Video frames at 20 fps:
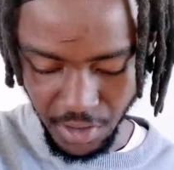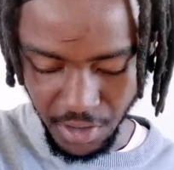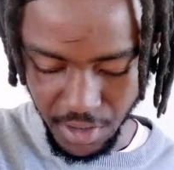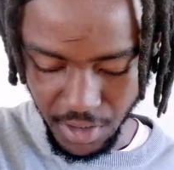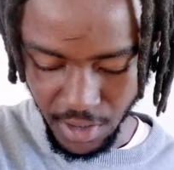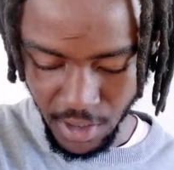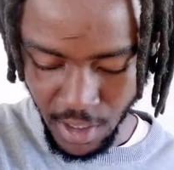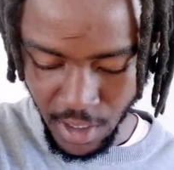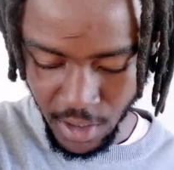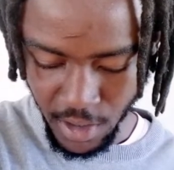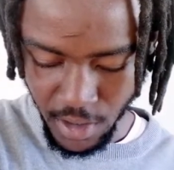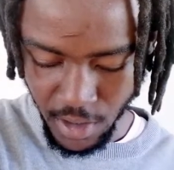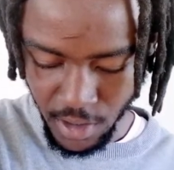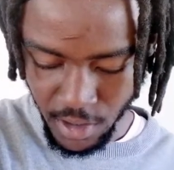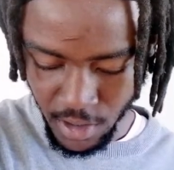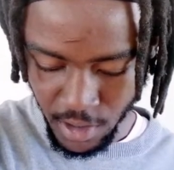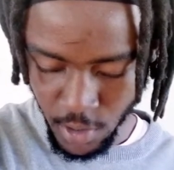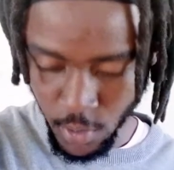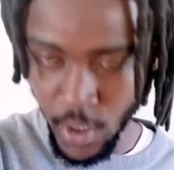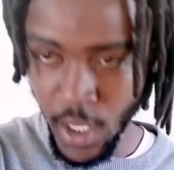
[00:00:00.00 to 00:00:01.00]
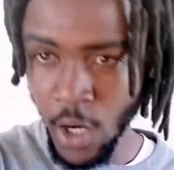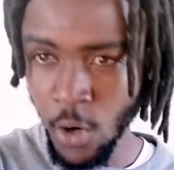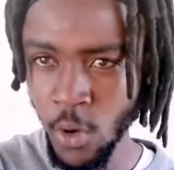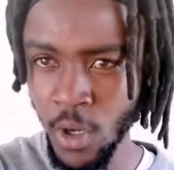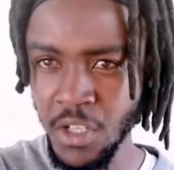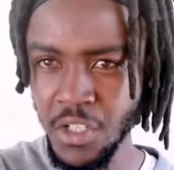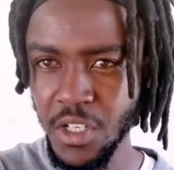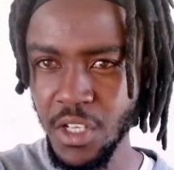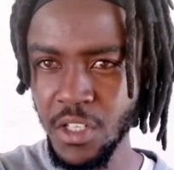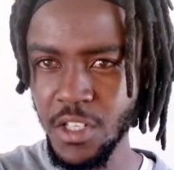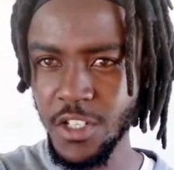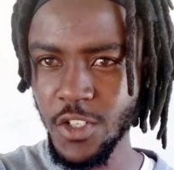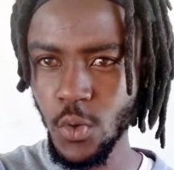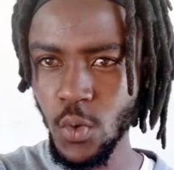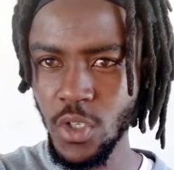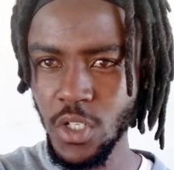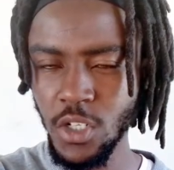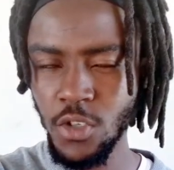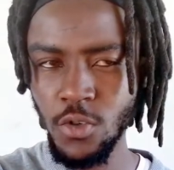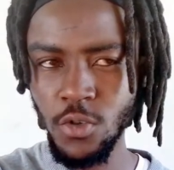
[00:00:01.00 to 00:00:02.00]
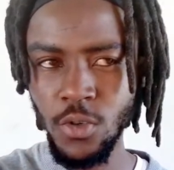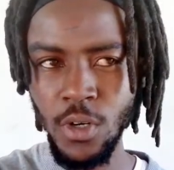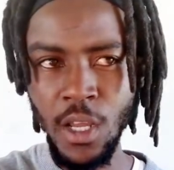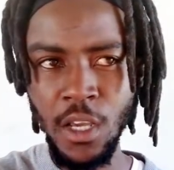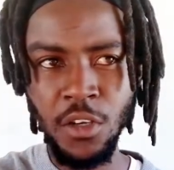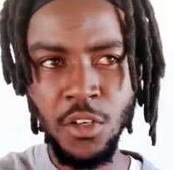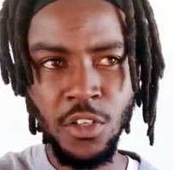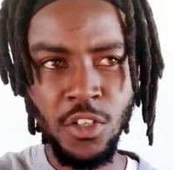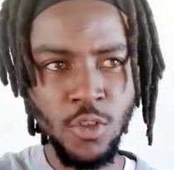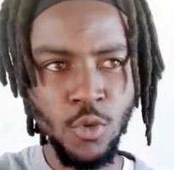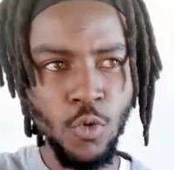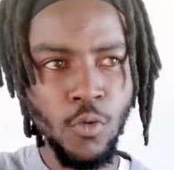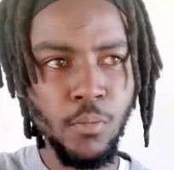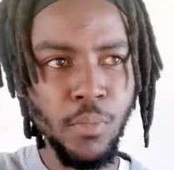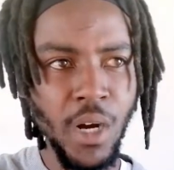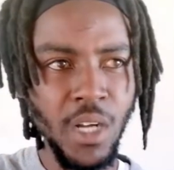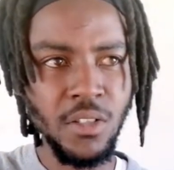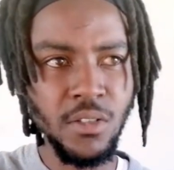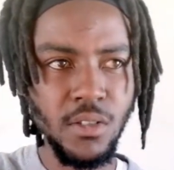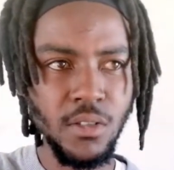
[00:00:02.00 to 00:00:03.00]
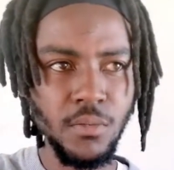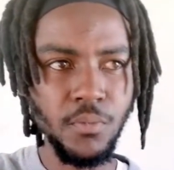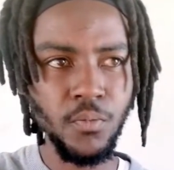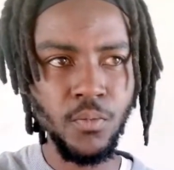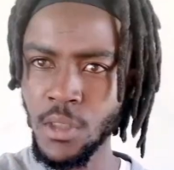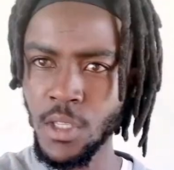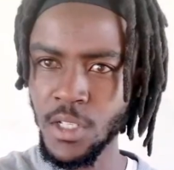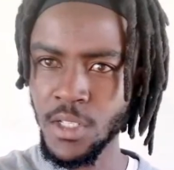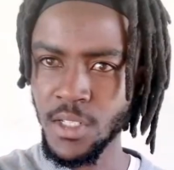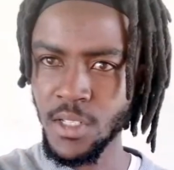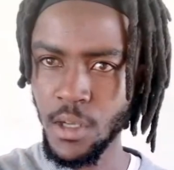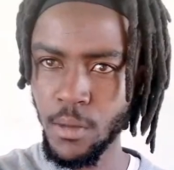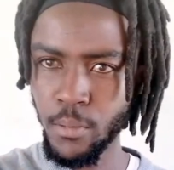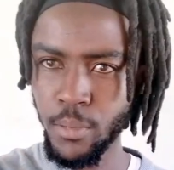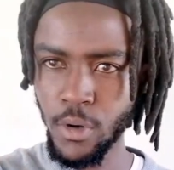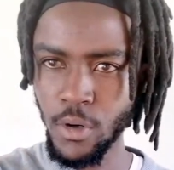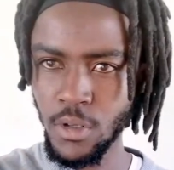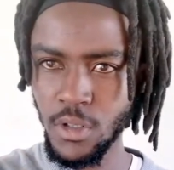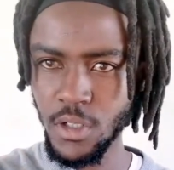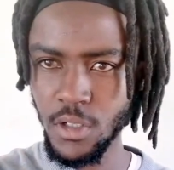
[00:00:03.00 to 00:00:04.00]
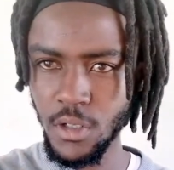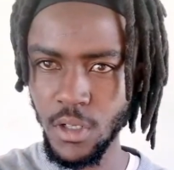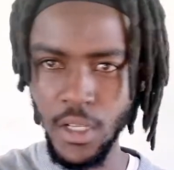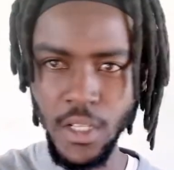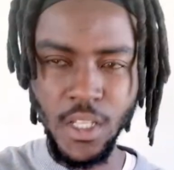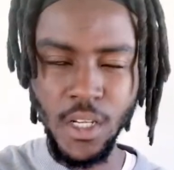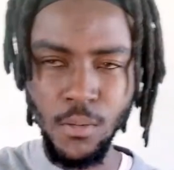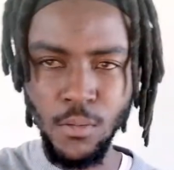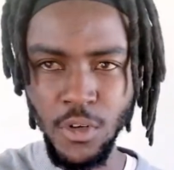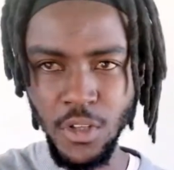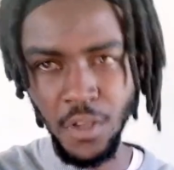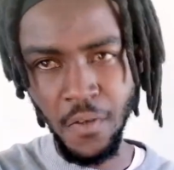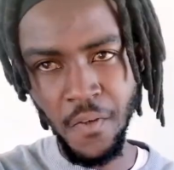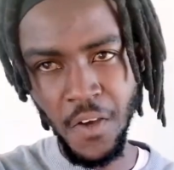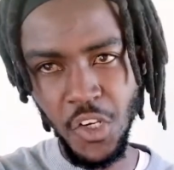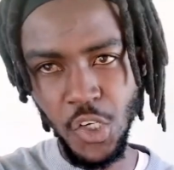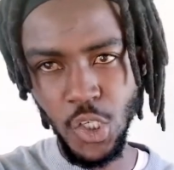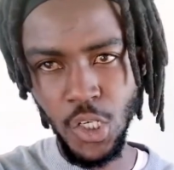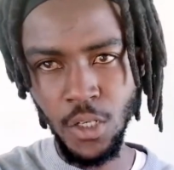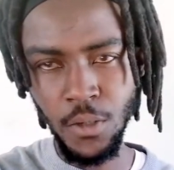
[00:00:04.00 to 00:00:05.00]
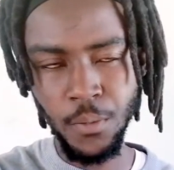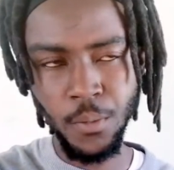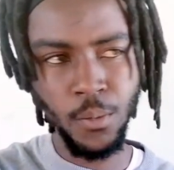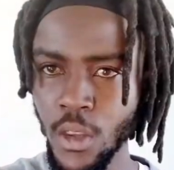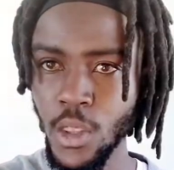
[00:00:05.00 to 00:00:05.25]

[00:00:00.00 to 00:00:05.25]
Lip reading: It's like the way I will answer this question, you know, like it's two parts: the support and the motivation.